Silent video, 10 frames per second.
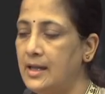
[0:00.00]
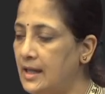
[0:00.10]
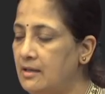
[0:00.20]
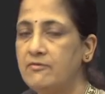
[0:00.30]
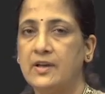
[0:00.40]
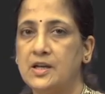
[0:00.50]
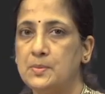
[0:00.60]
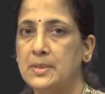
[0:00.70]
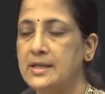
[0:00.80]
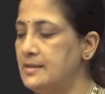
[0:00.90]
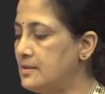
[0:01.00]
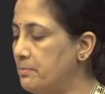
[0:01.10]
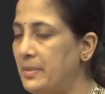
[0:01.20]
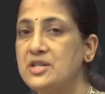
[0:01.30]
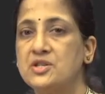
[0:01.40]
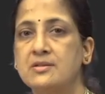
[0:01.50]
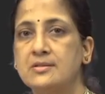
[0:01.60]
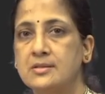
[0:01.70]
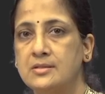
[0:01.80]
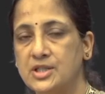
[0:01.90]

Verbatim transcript: invariably the patient